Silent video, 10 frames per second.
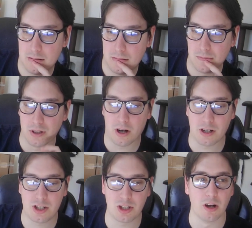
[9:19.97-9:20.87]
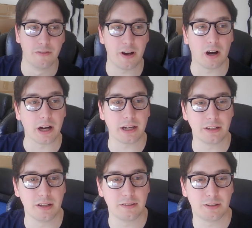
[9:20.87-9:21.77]
We're so very
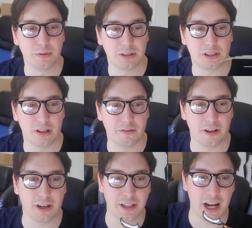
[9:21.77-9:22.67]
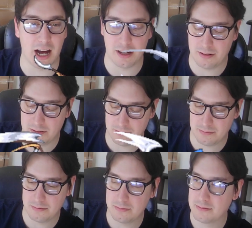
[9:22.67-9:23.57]
not.
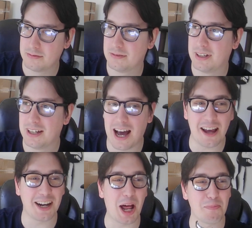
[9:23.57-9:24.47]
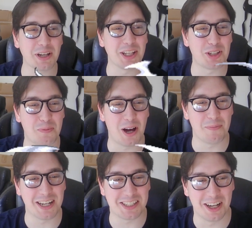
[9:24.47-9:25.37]
How did I bring this upon
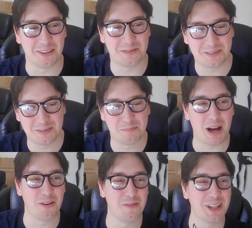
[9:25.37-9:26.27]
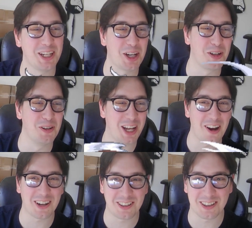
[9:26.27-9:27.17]
myself? By revealing a cool
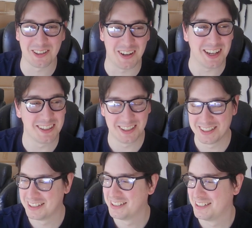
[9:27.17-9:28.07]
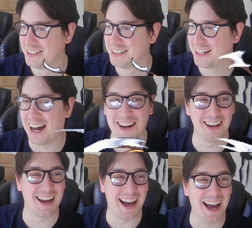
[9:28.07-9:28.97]
character? Come on.
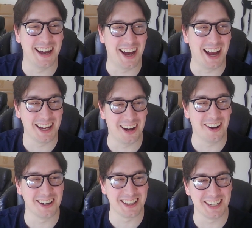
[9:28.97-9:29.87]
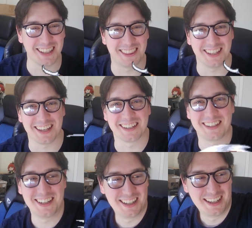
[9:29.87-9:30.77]
I hardly think.
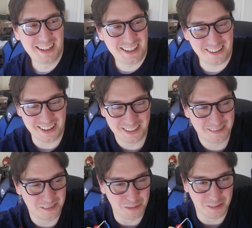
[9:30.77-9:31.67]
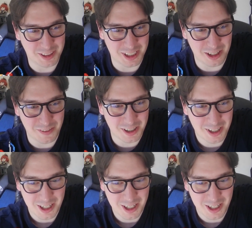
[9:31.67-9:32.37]
Yeah, I'm gonna move this down a bit.